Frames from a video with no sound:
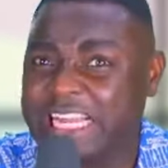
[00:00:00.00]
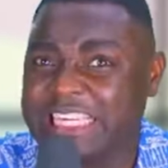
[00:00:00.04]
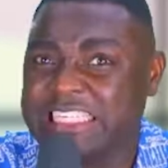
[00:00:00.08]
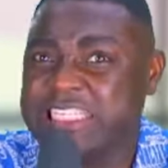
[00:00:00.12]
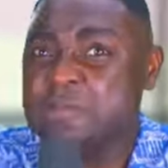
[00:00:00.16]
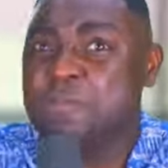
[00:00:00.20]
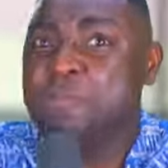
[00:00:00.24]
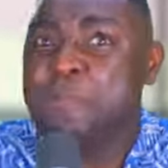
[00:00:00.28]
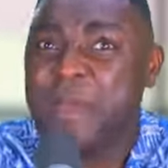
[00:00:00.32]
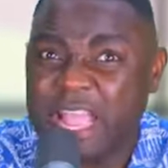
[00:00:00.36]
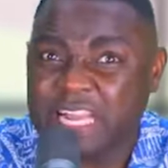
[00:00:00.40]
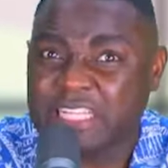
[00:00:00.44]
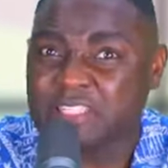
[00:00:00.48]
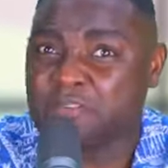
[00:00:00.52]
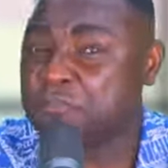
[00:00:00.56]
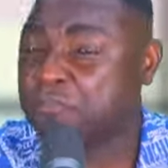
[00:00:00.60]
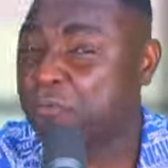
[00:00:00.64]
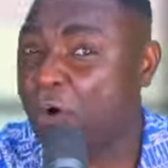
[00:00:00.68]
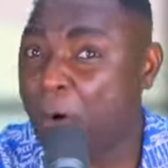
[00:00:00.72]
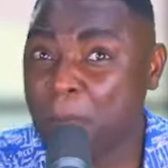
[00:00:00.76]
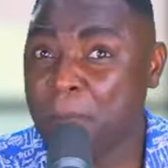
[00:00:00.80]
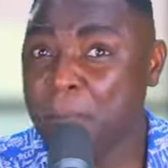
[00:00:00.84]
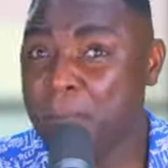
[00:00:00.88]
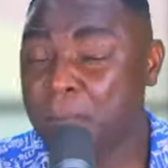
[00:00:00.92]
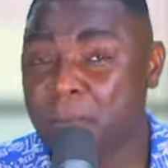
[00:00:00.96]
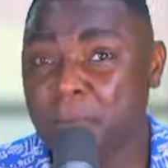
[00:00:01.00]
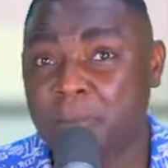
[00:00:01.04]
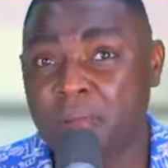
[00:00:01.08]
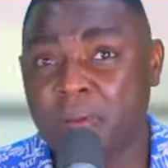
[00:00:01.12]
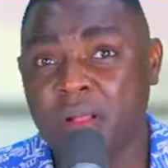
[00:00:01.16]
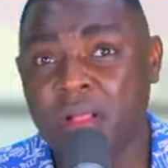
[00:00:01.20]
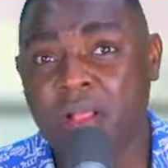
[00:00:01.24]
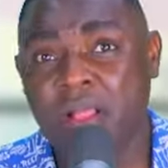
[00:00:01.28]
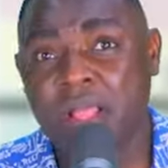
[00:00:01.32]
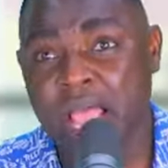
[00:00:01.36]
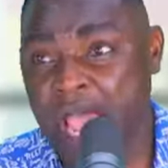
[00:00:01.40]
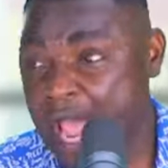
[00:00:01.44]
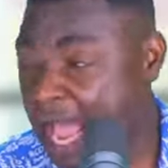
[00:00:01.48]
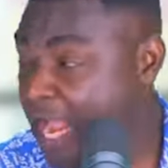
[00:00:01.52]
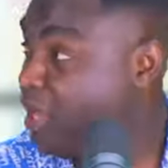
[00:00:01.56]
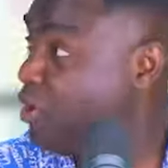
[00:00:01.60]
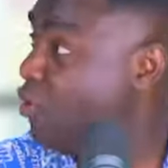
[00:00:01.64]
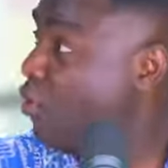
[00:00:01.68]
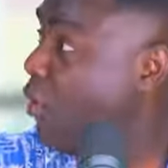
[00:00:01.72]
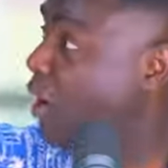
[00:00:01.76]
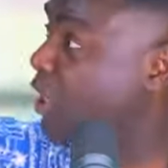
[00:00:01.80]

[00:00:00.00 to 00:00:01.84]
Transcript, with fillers: a debate from, and you